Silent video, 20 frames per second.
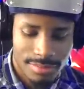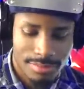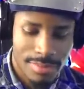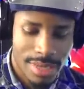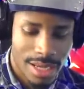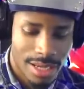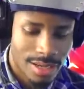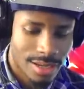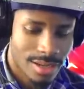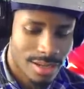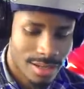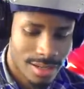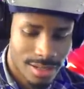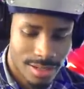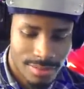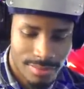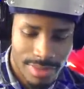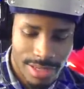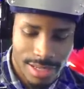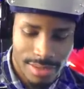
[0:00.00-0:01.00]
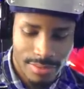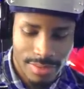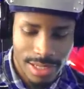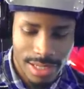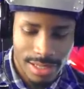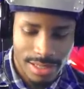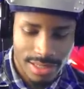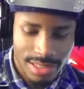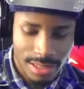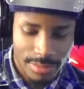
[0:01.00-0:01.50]
Man, we get we
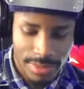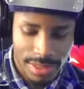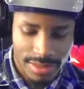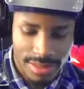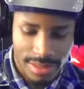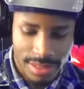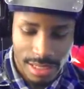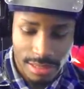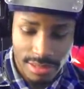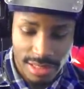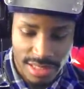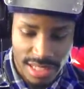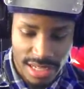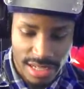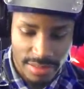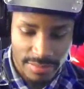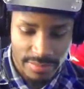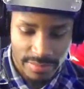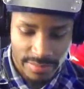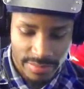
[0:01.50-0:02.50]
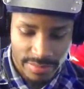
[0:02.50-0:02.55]
getting somewhere. I'll take that.